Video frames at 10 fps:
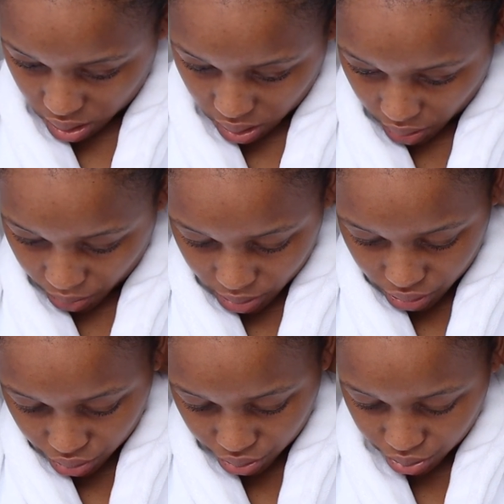I want
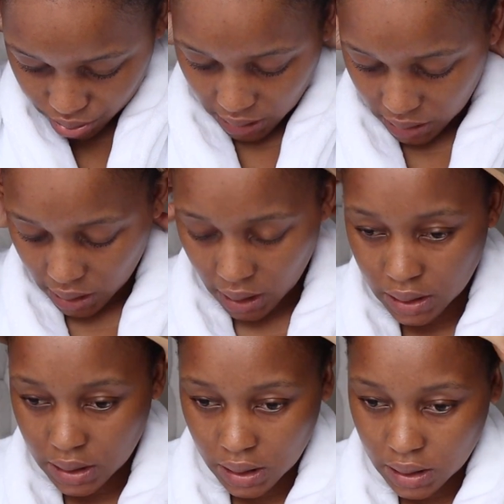to get
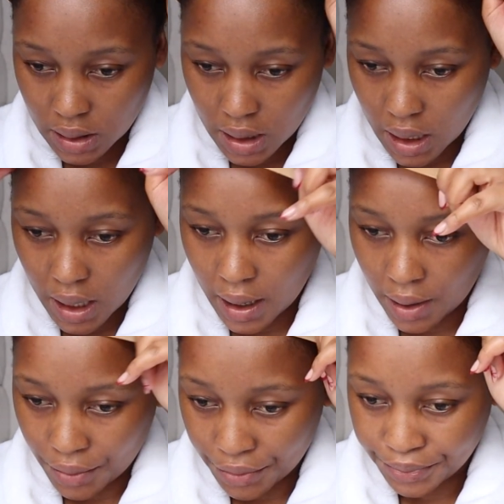that done
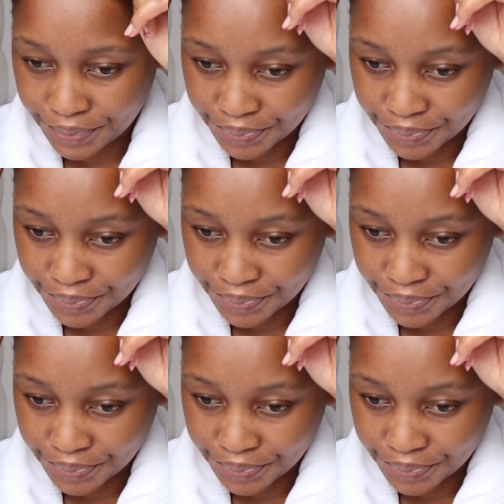now.